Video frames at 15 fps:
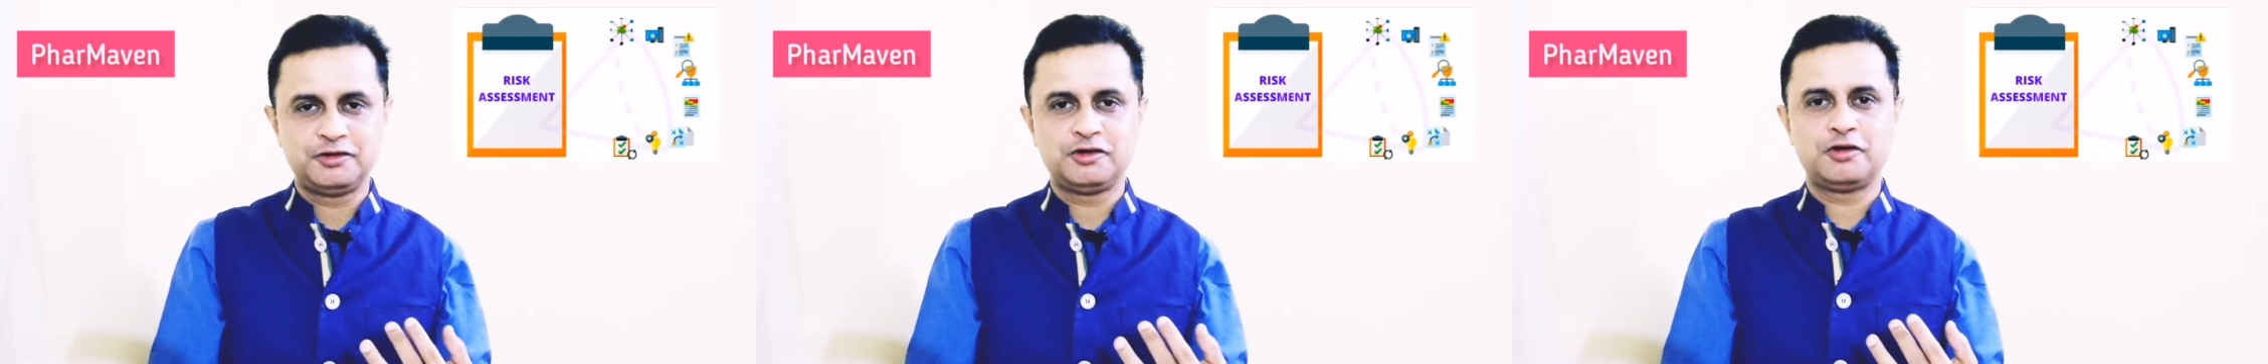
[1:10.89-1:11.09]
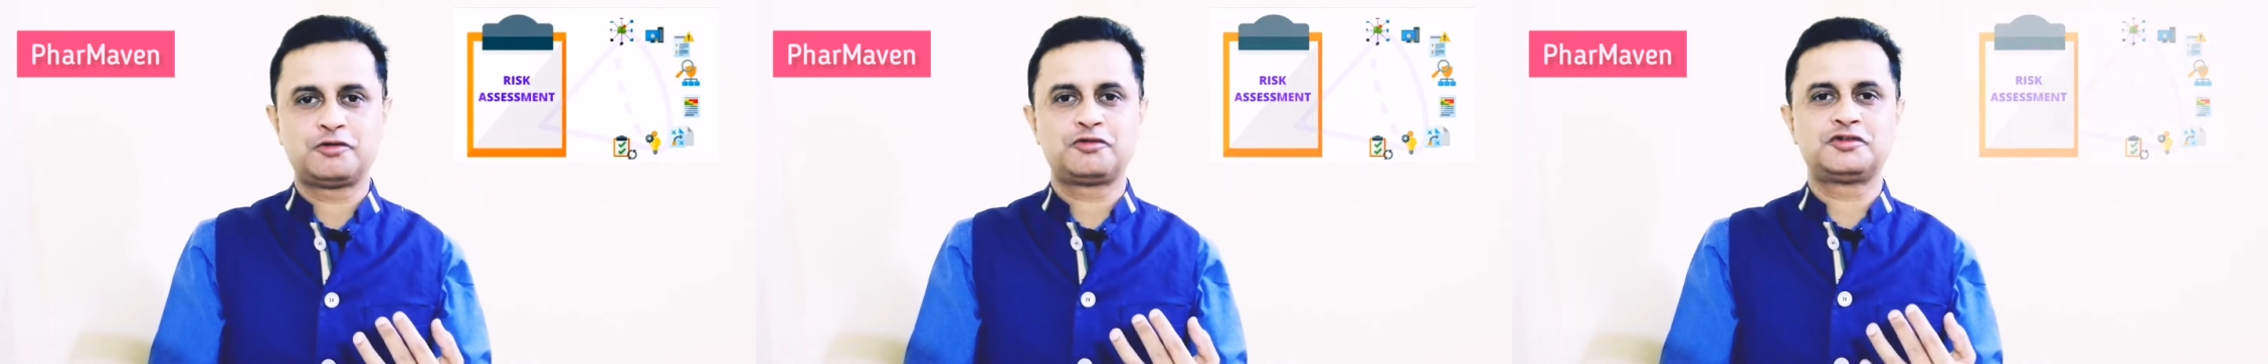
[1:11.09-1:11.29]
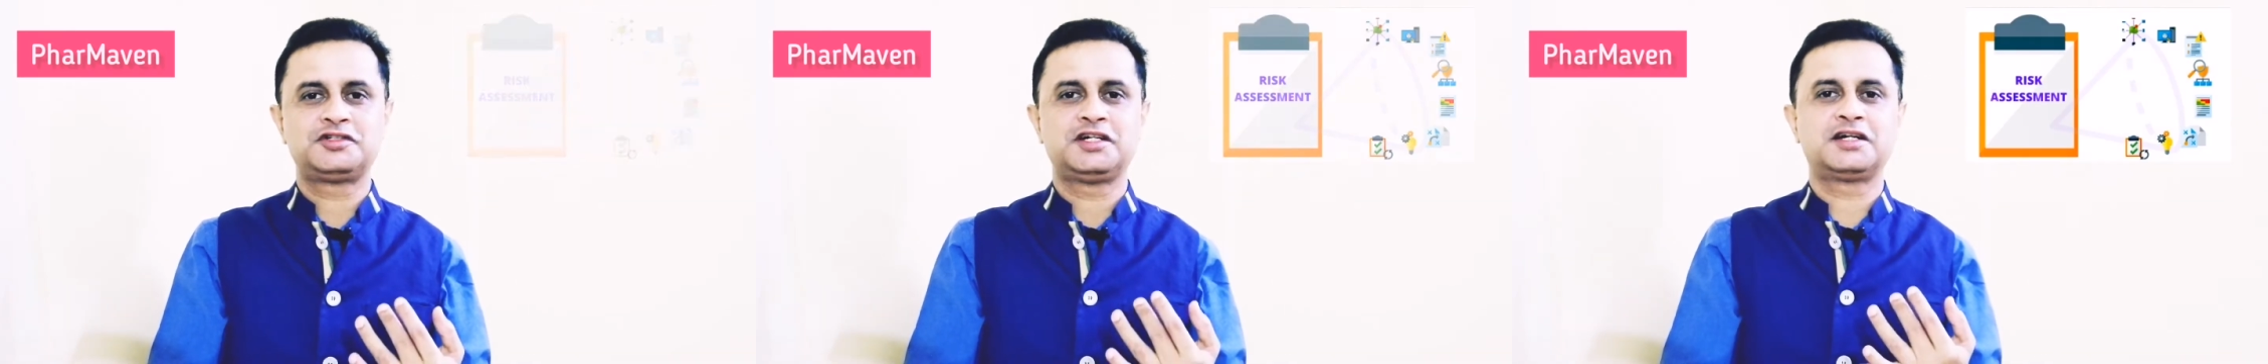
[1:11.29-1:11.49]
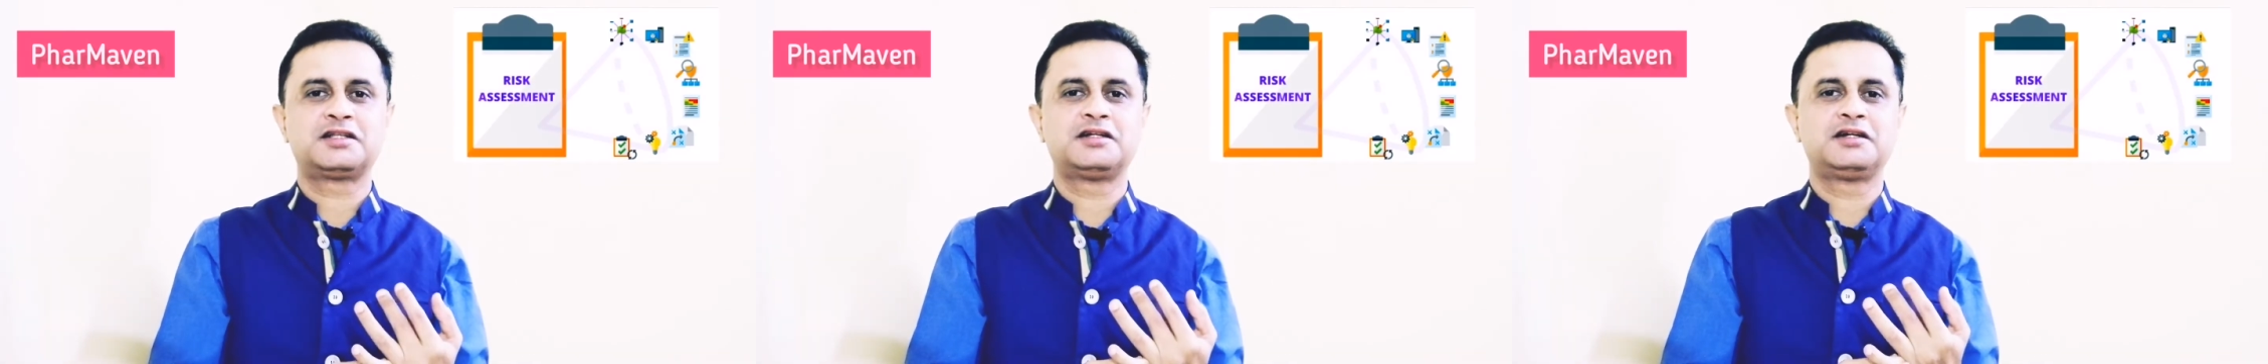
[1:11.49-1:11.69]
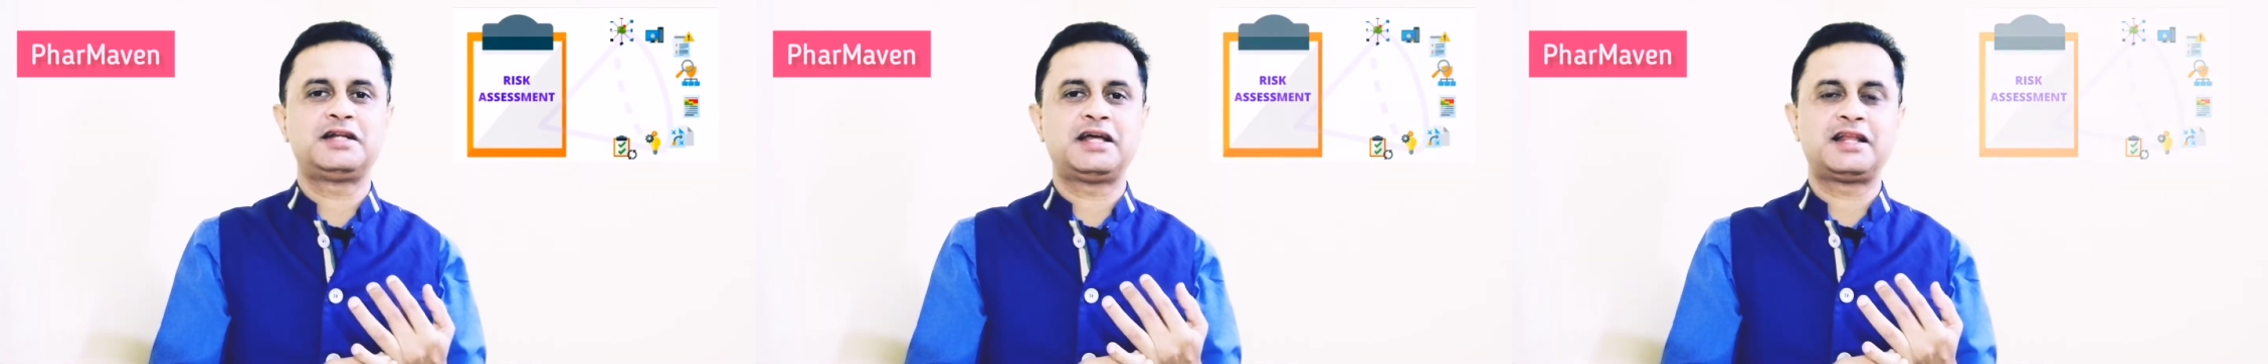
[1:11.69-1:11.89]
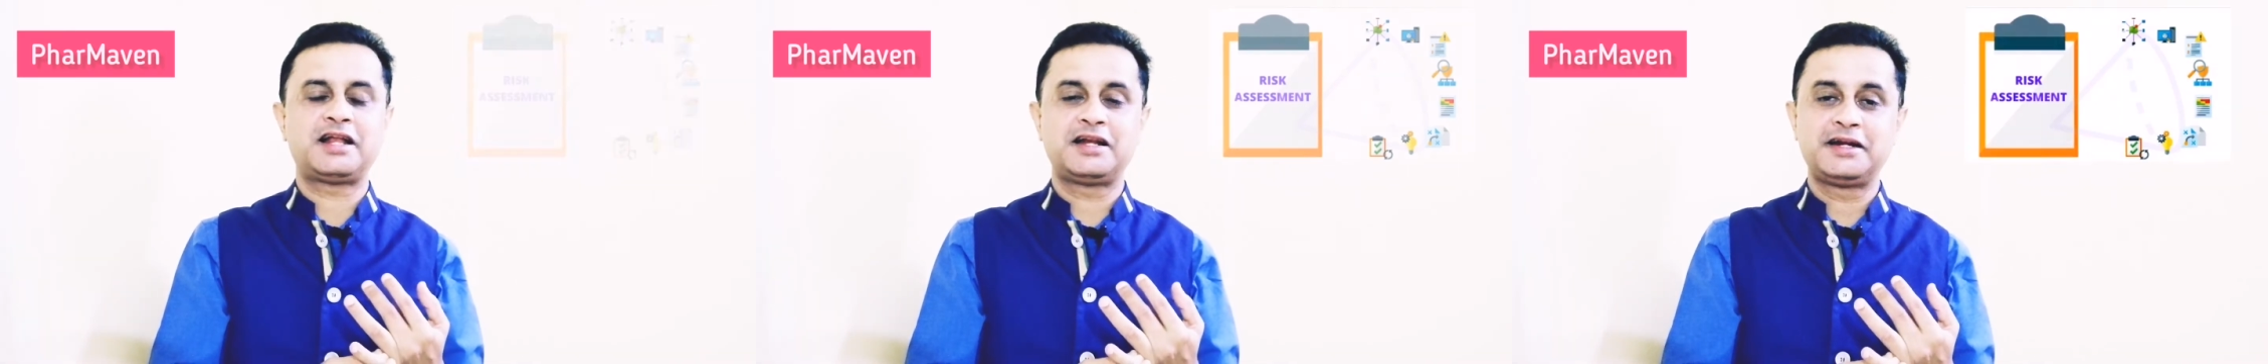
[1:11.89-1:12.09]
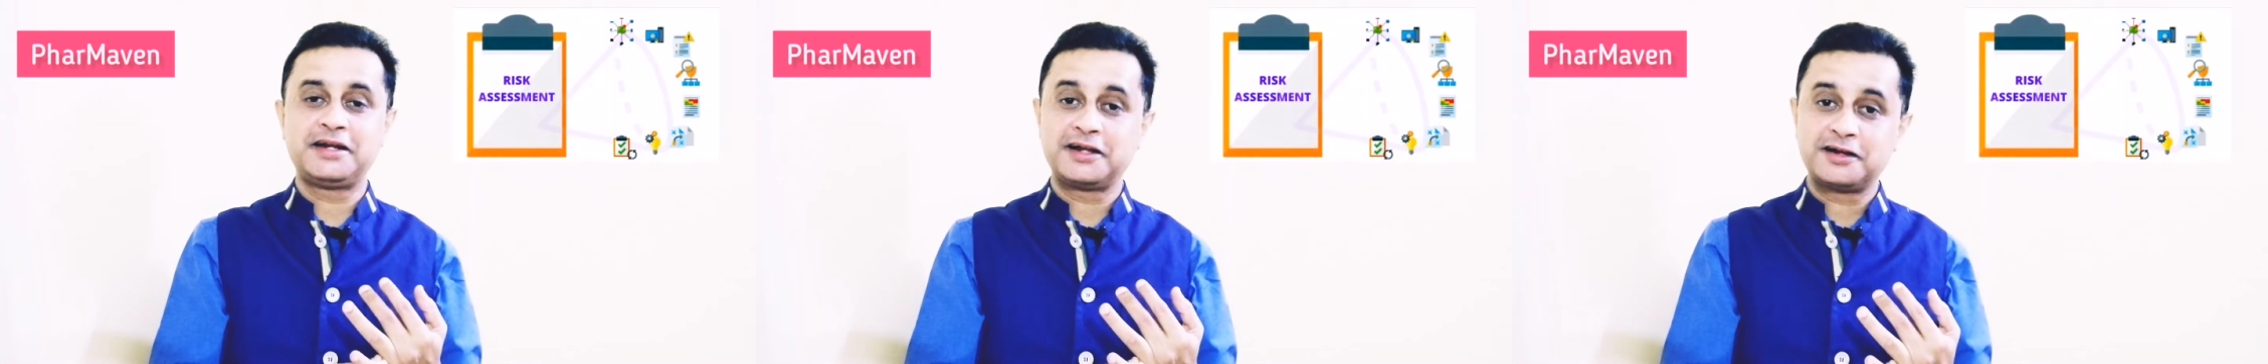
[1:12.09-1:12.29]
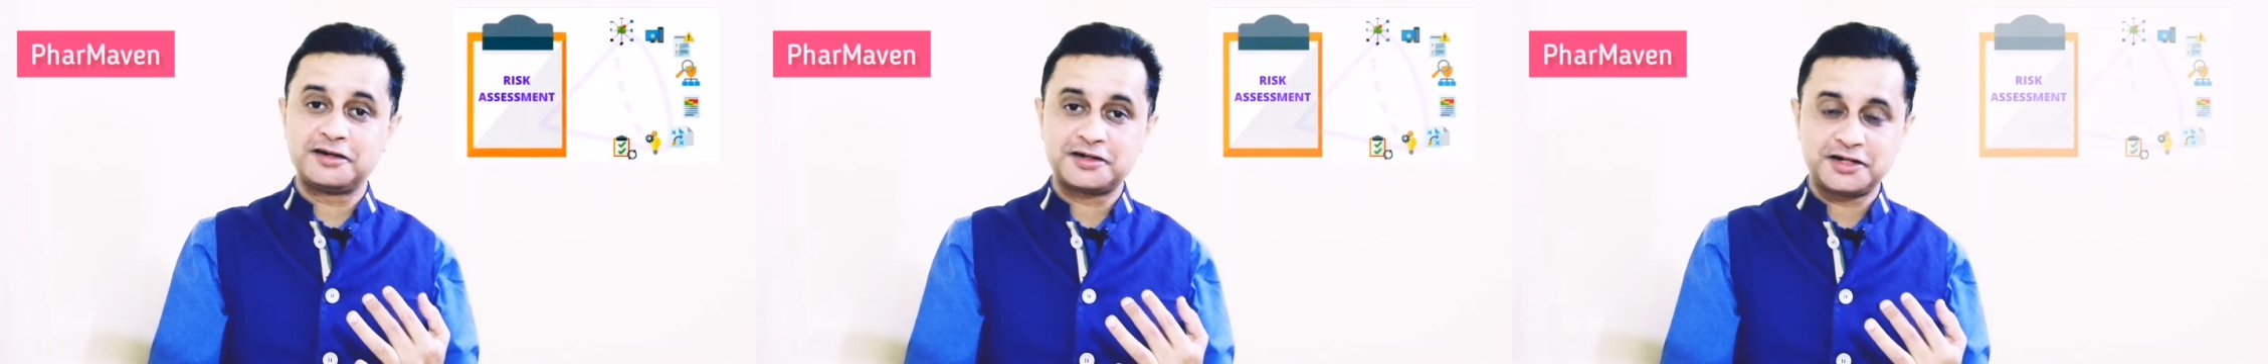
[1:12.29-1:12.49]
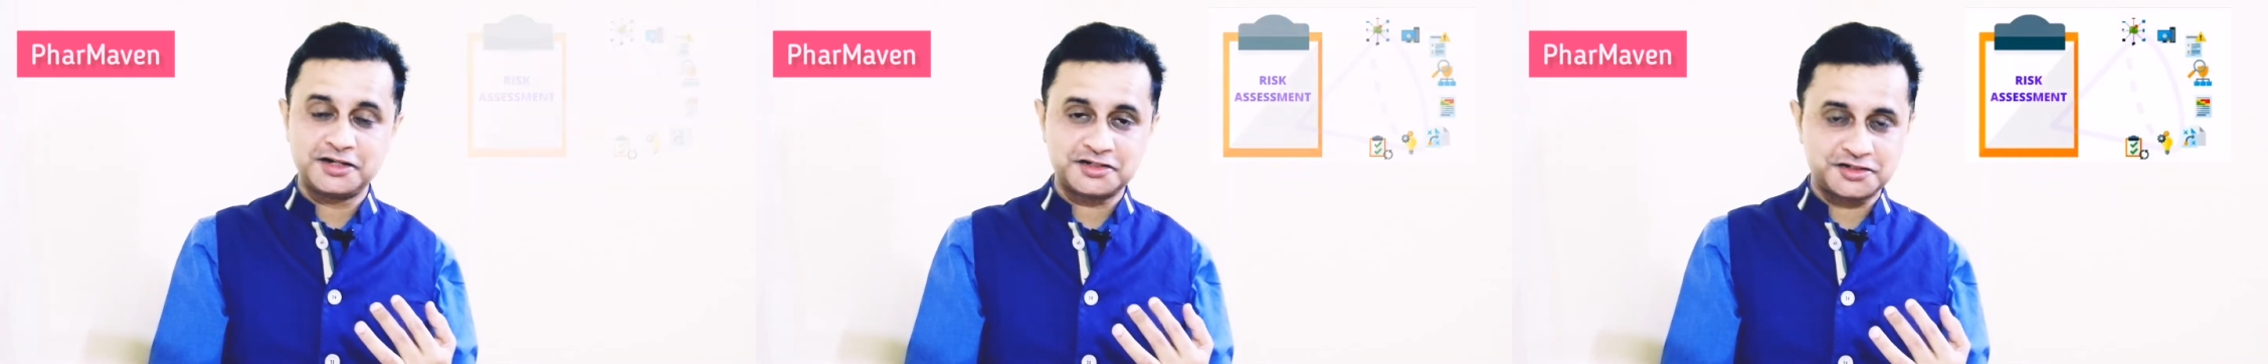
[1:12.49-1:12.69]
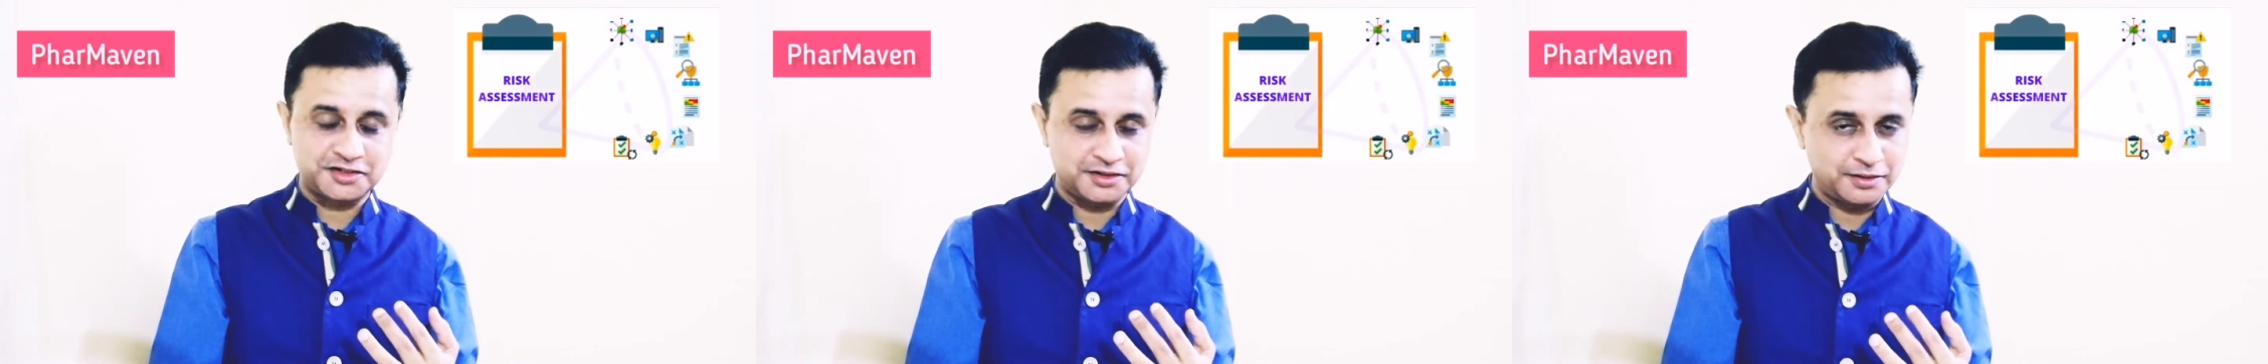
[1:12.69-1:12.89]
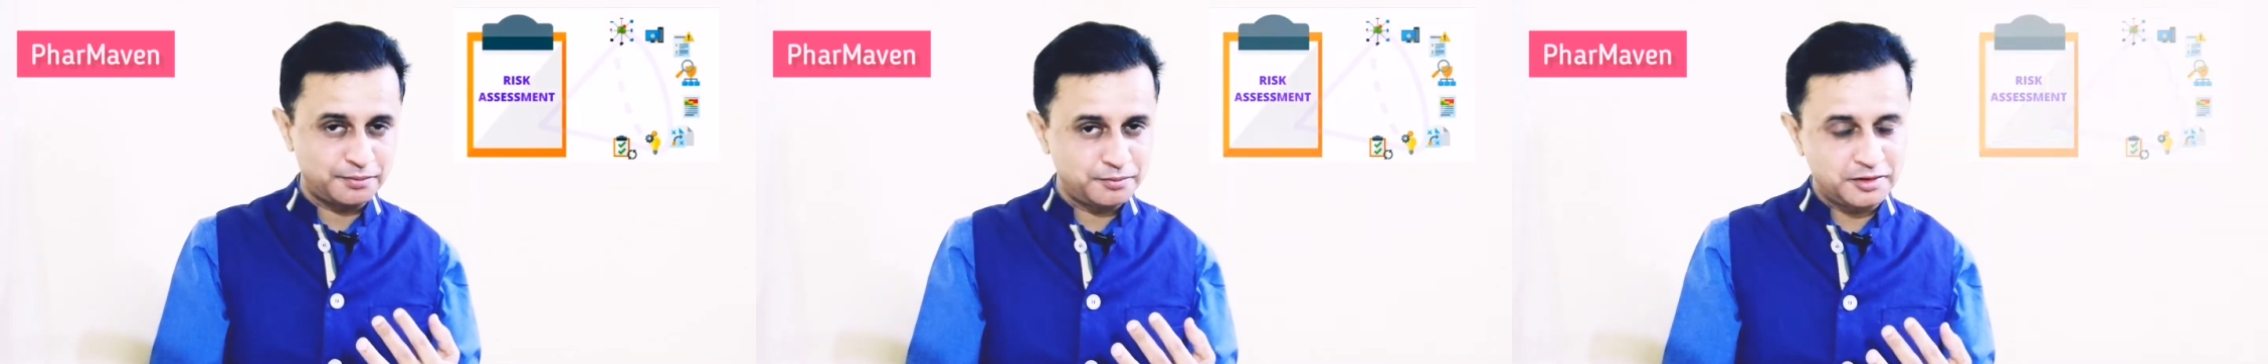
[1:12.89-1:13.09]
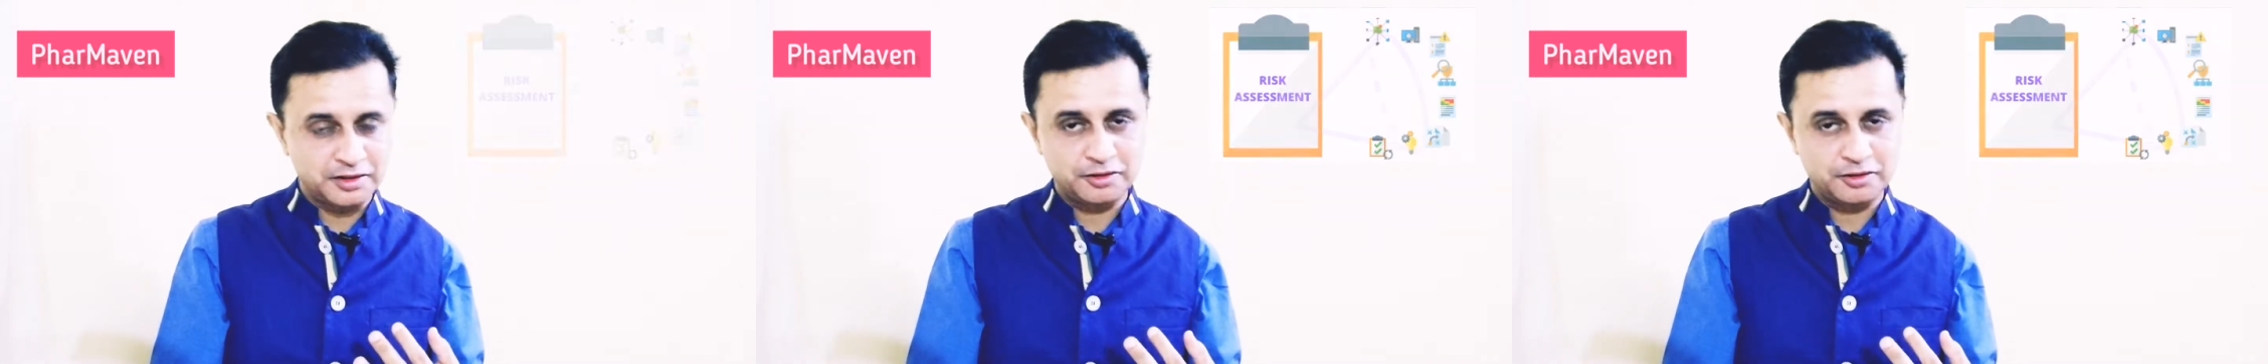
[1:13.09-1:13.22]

you have to check the analytical test number,